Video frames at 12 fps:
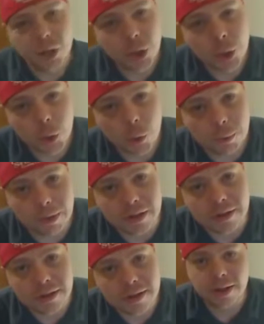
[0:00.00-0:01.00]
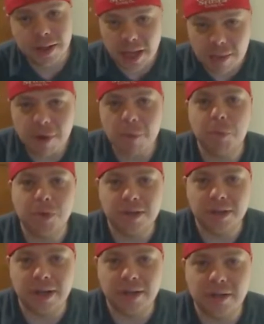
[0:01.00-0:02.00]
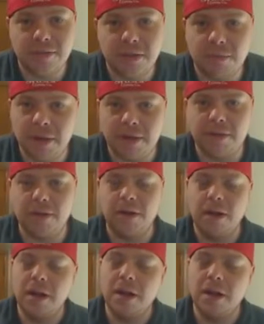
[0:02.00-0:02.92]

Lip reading: Humans came up with scientific method.